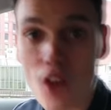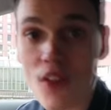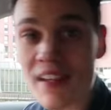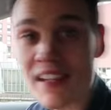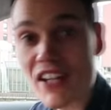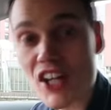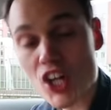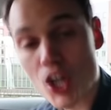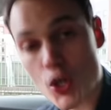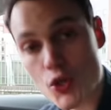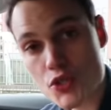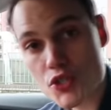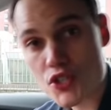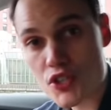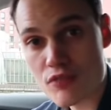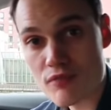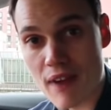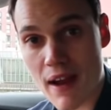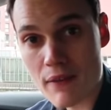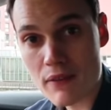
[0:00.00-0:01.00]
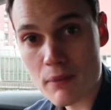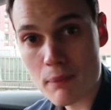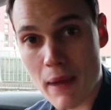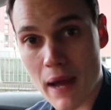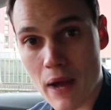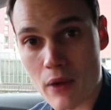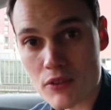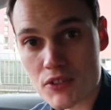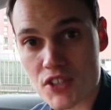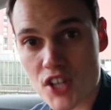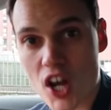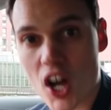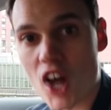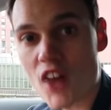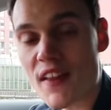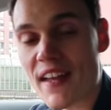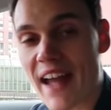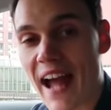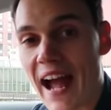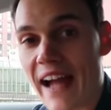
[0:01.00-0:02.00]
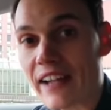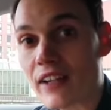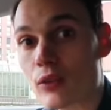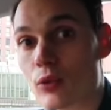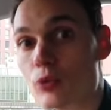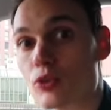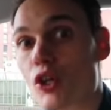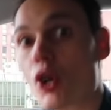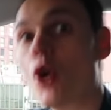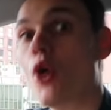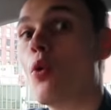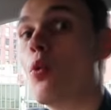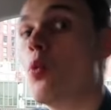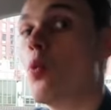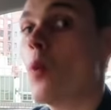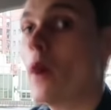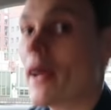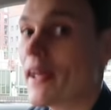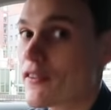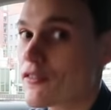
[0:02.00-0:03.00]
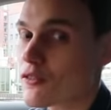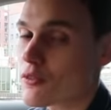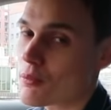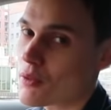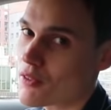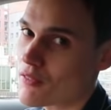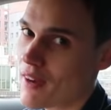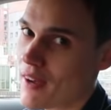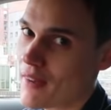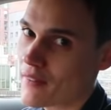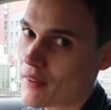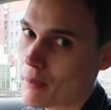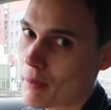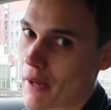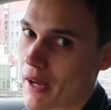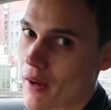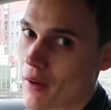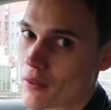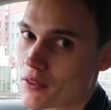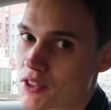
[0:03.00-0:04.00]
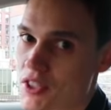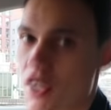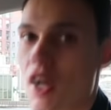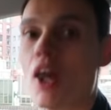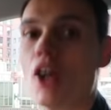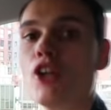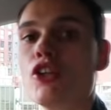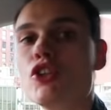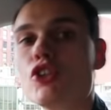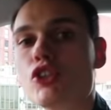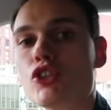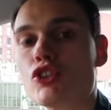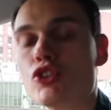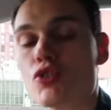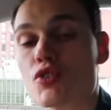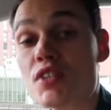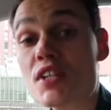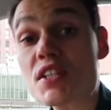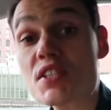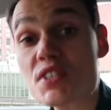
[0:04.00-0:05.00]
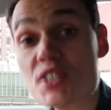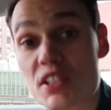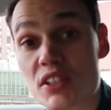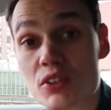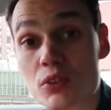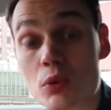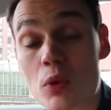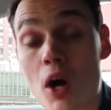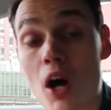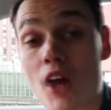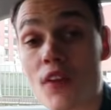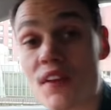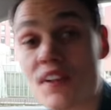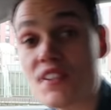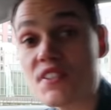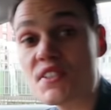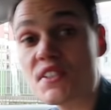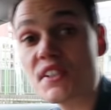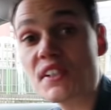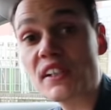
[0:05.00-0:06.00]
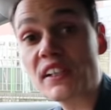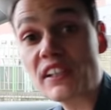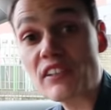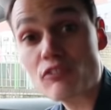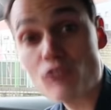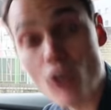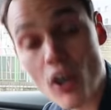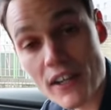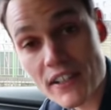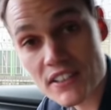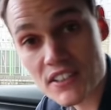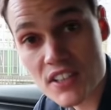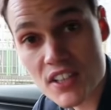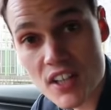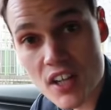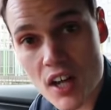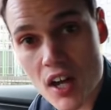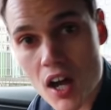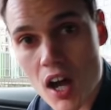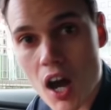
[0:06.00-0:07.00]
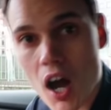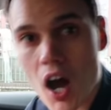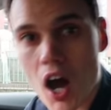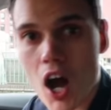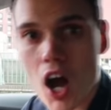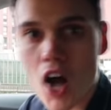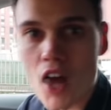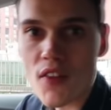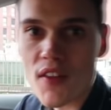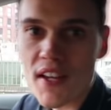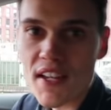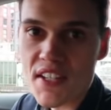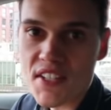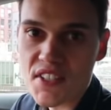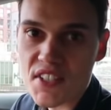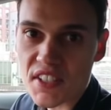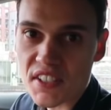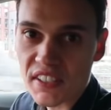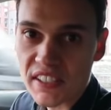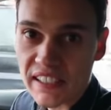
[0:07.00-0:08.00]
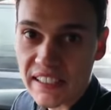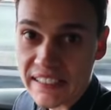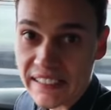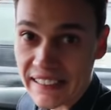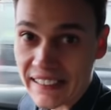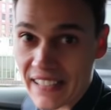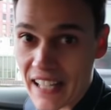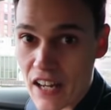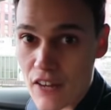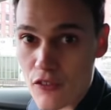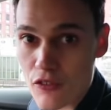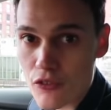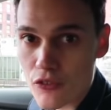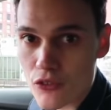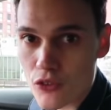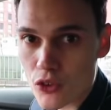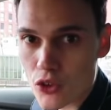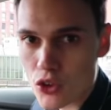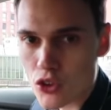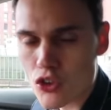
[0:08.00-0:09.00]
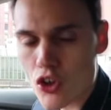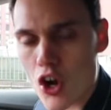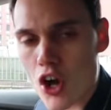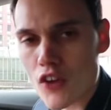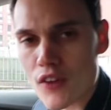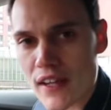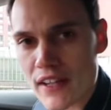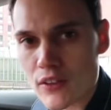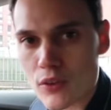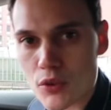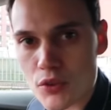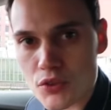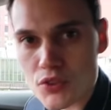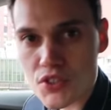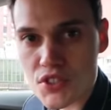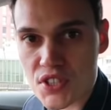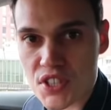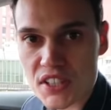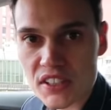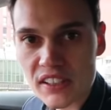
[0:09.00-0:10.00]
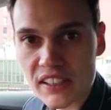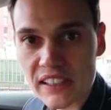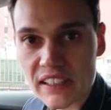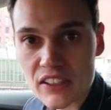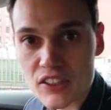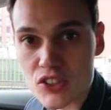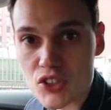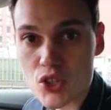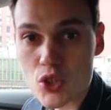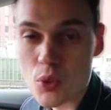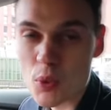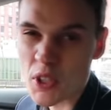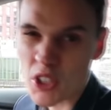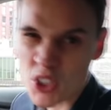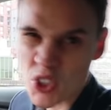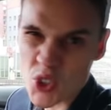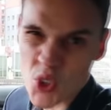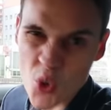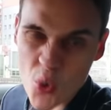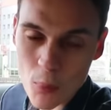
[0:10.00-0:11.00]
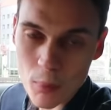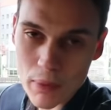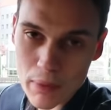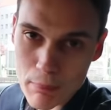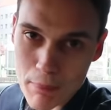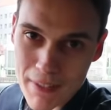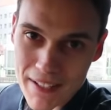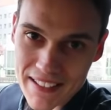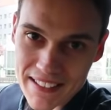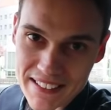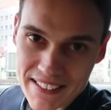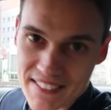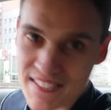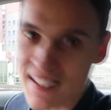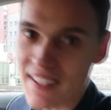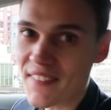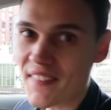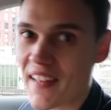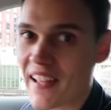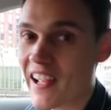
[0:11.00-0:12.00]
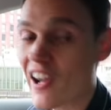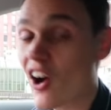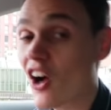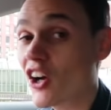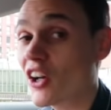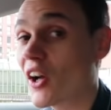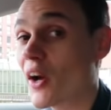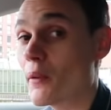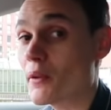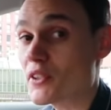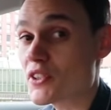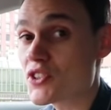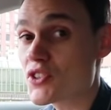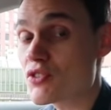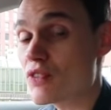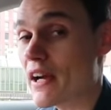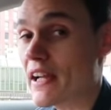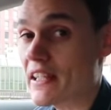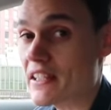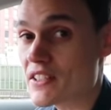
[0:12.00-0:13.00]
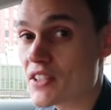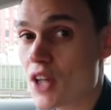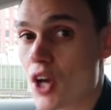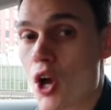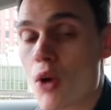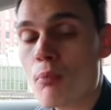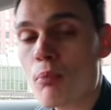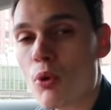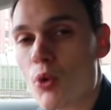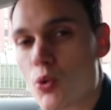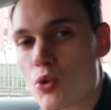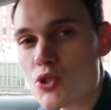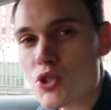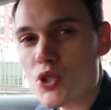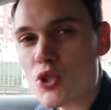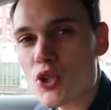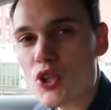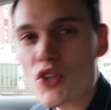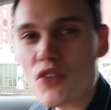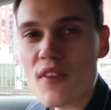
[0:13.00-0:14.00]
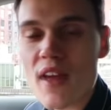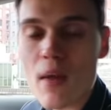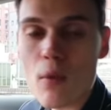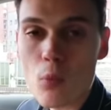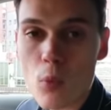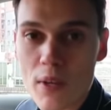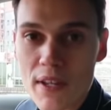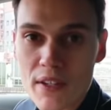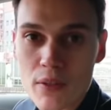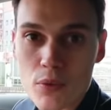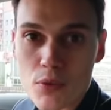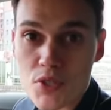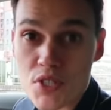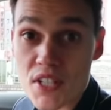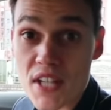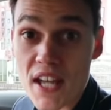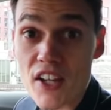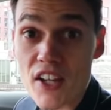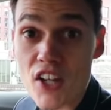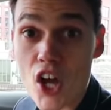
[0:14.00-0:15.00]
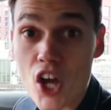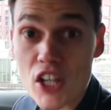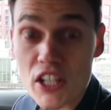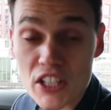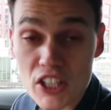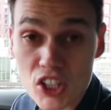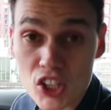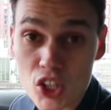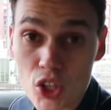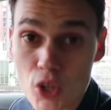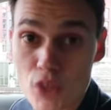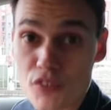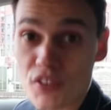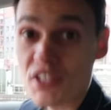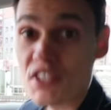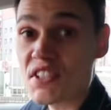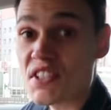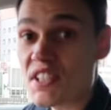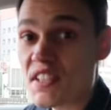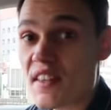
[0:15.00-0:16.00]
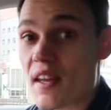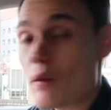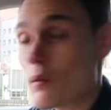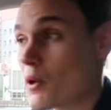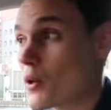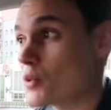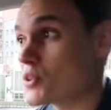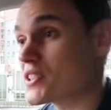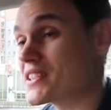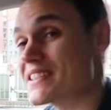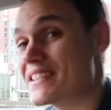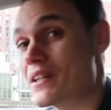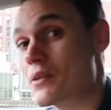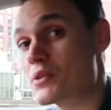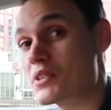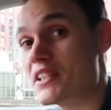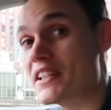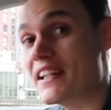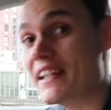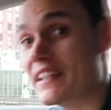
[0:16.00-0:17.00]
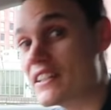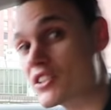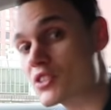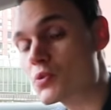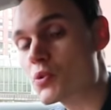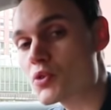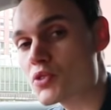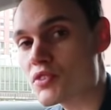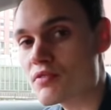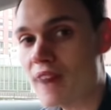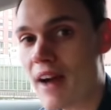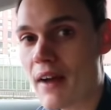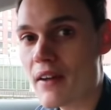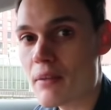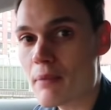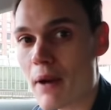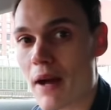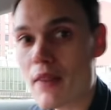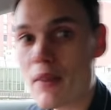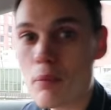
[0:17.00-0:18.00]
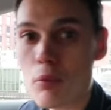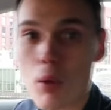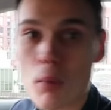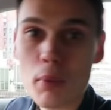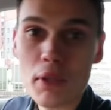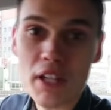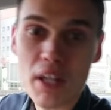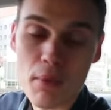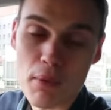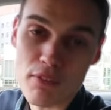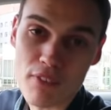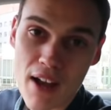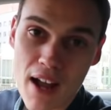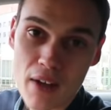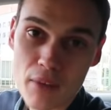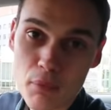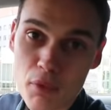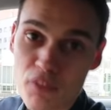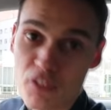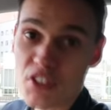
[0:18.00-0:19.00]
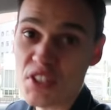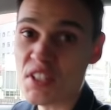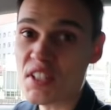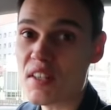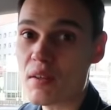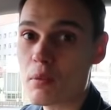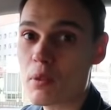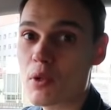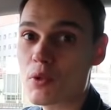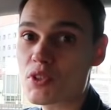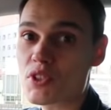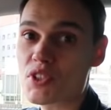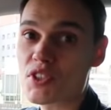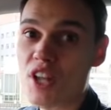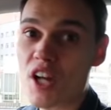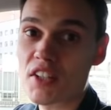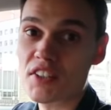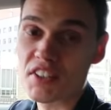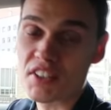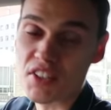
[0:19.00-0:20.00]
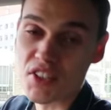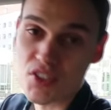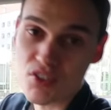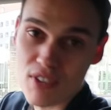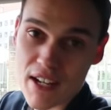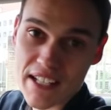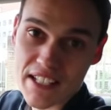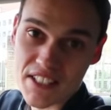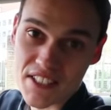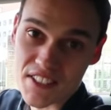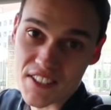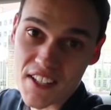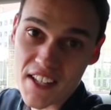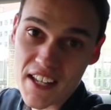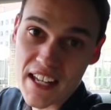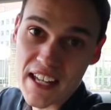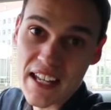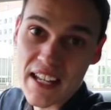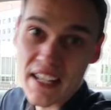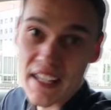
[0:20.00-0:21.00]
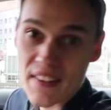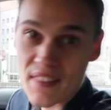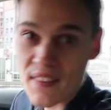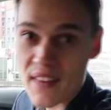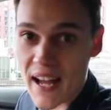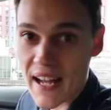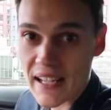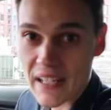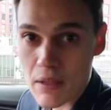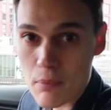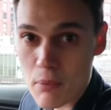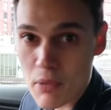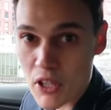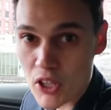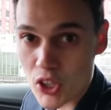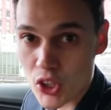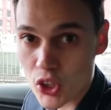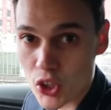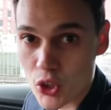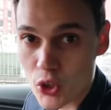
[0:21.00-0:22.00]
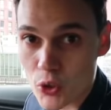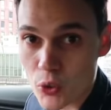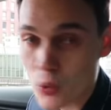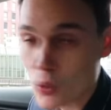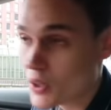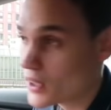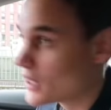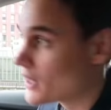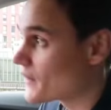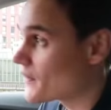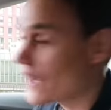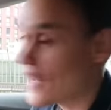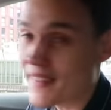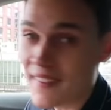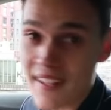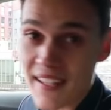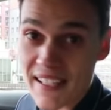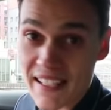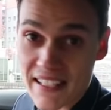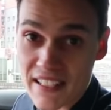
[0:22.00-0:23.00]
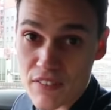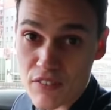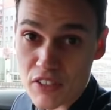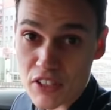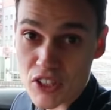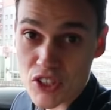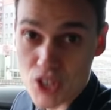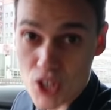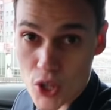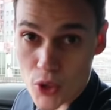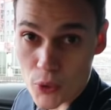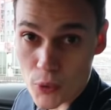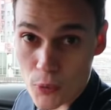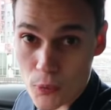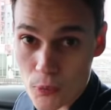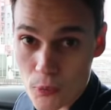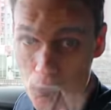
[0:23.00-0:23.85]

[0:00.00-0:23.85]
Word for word: Are they close to the roundabout? Are they angled away from the roundabout? You can use their signal. Are they signalling right? Are they signalling left? or are they not signalling at all, which normally means that they are going straight. But also look at their wheels an early clue. If you can see their wheels are tilted in towards the roundabout, they're probably coming round. But if you can see their wheels are starting to straighten, that can be a clue that they're leaving too.